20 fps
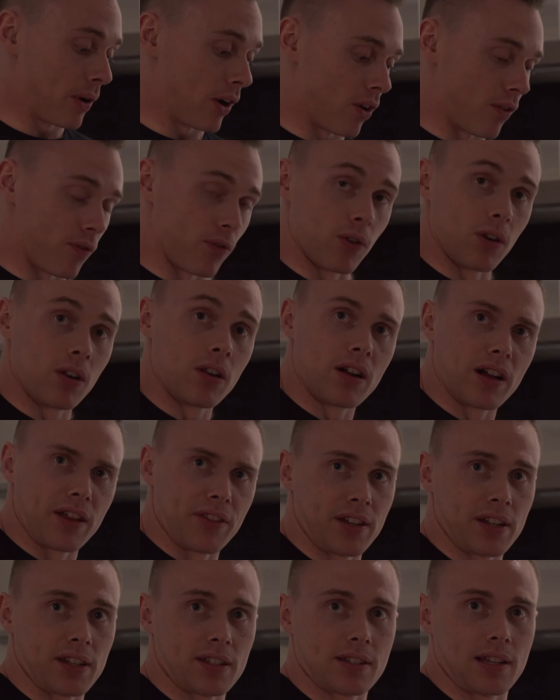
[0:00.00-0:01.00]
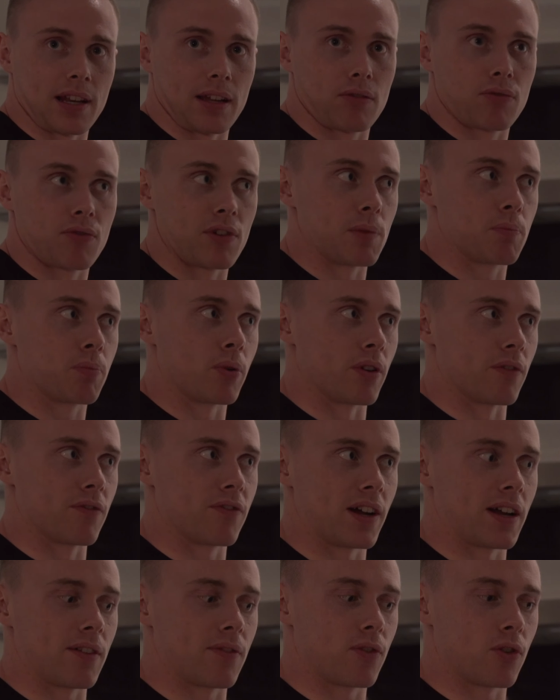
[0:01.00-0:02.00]
powerful. I think it's like three point
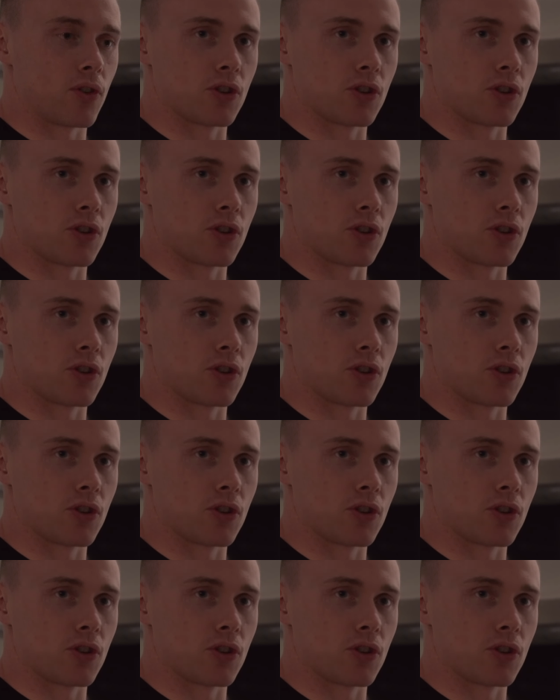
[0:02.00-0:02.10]
five